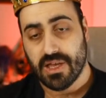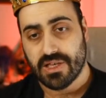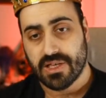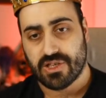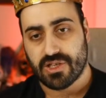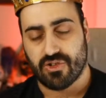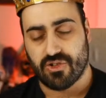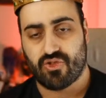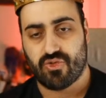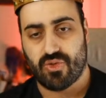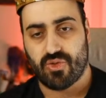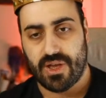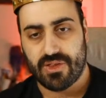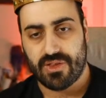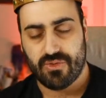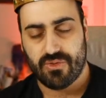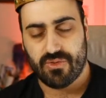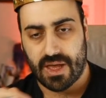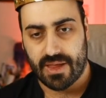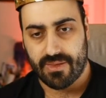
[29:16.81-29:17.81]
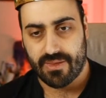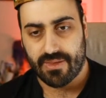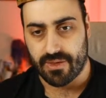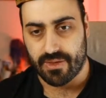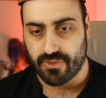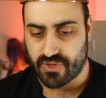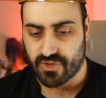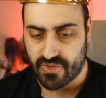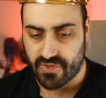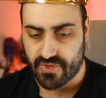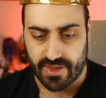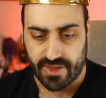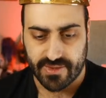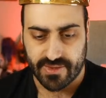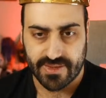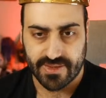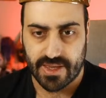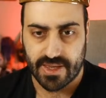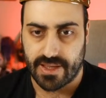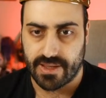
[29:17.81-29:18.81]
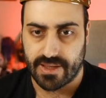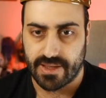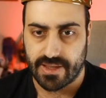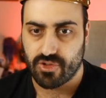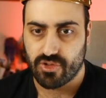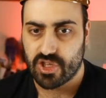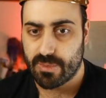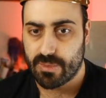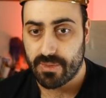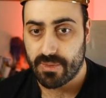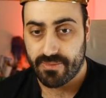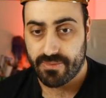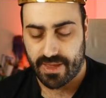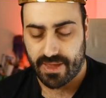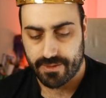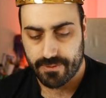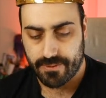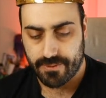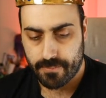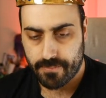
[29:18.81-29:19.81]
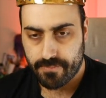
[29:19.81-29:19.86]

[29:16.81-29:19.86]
So try to add those things, and on top of that